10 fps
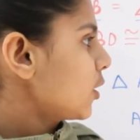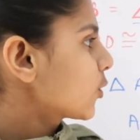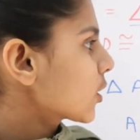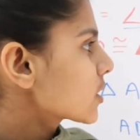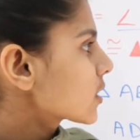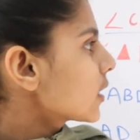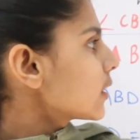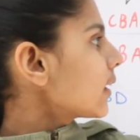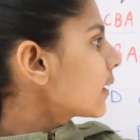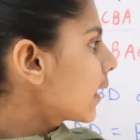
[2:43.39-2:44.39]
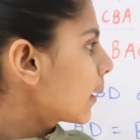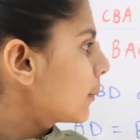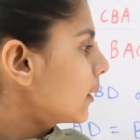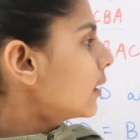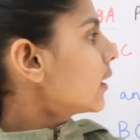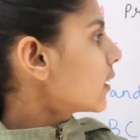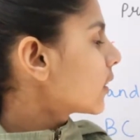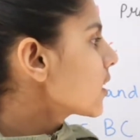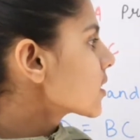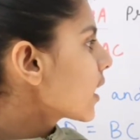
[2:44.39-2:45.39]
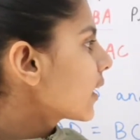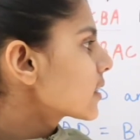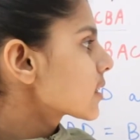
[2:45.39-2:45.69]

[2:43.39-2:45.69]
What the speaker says: You can see that AB, this line